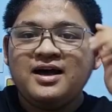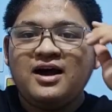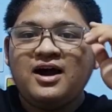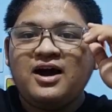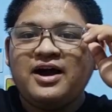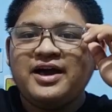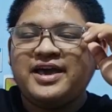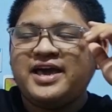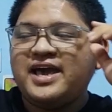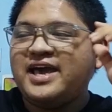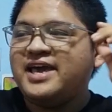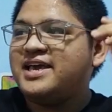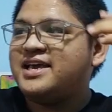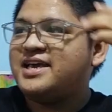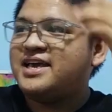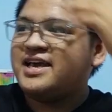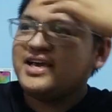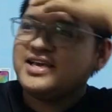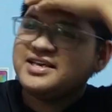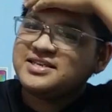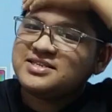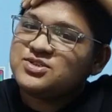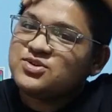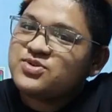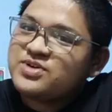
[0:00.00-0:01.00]
Okay, hi
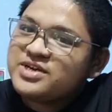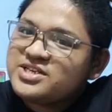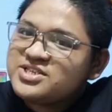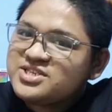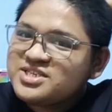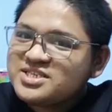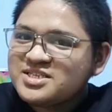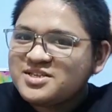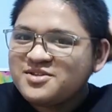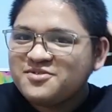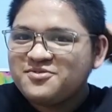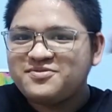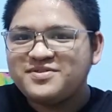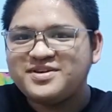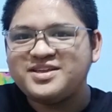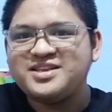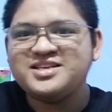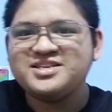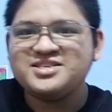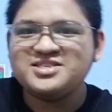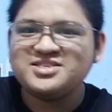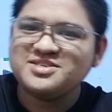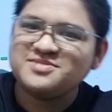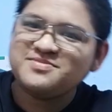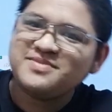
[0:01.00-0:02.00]
guys. So, I just
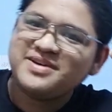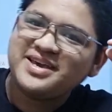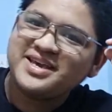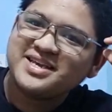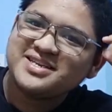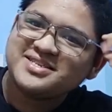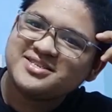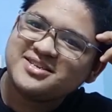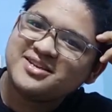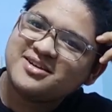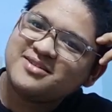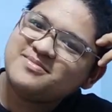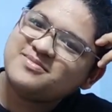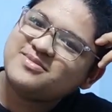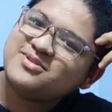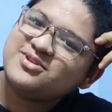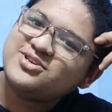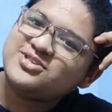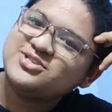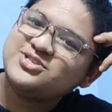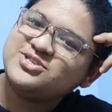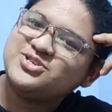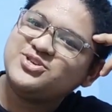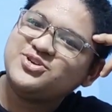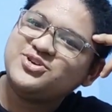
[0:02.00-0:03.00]
finished my exam
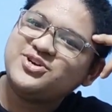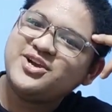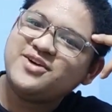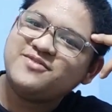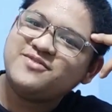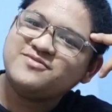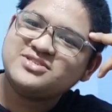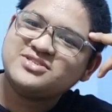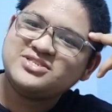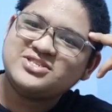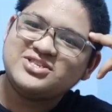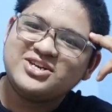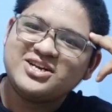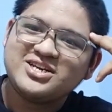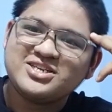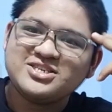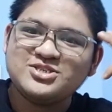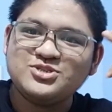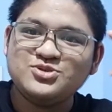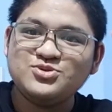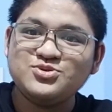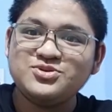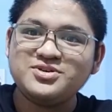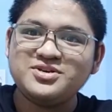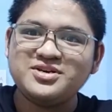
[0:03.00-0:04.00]
on theory of
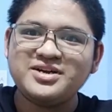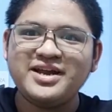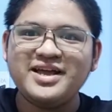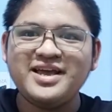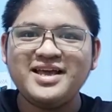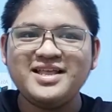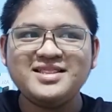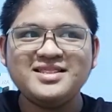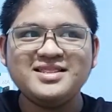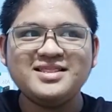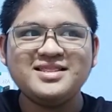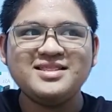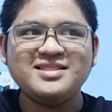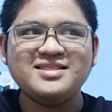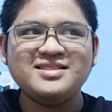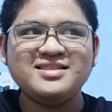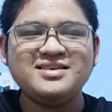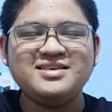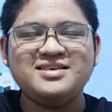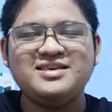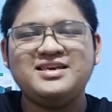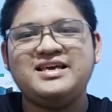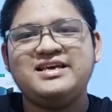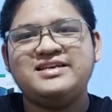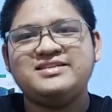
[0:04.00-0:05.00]
structure and
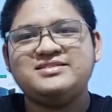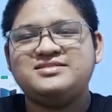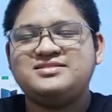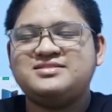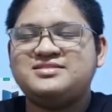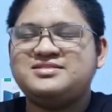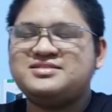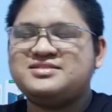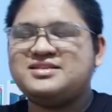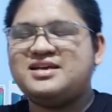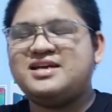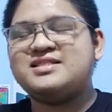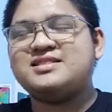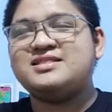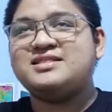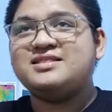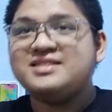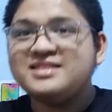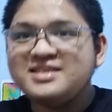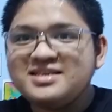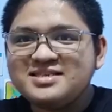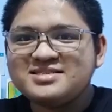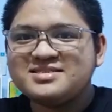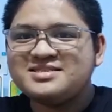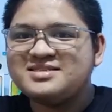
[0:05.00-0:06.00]
yes, at
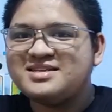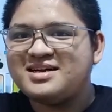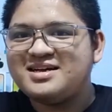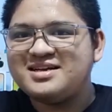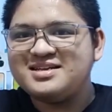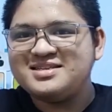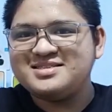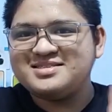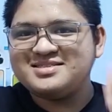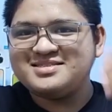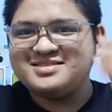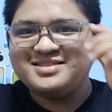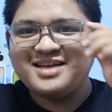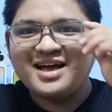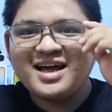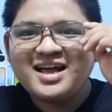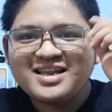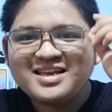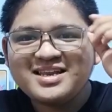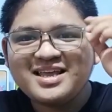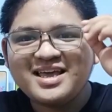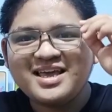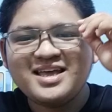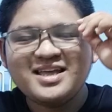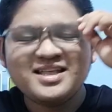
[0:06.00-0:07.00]
least it's
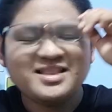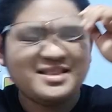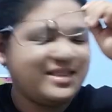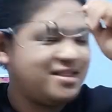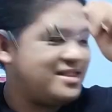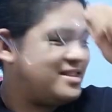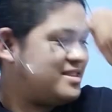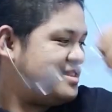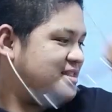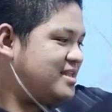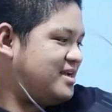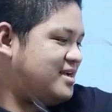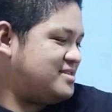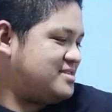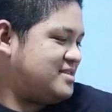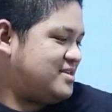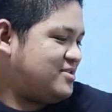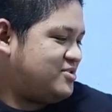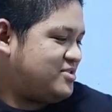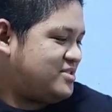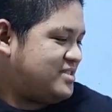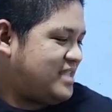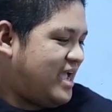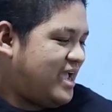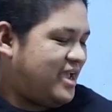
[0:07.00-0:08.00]
done and
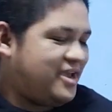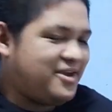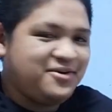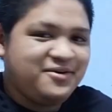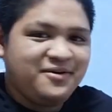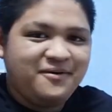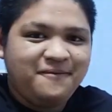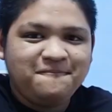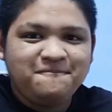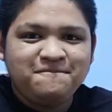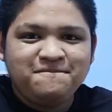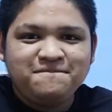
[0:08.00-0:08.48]
nakasagot tayo.